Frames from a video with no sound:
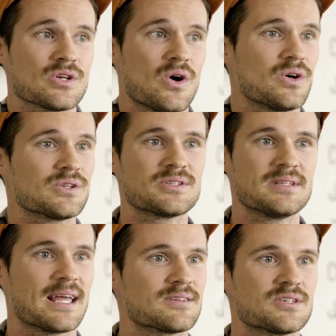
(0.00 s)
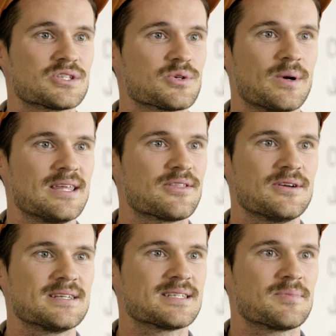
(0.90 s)
it's all like just 20,
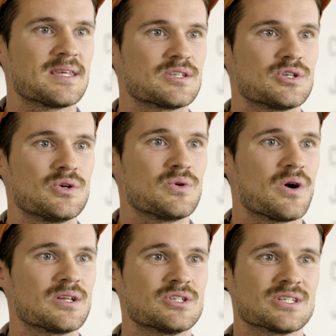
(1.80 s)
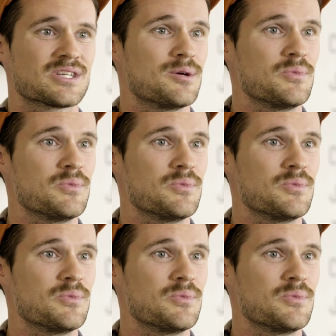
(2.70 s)
30 somethings who are just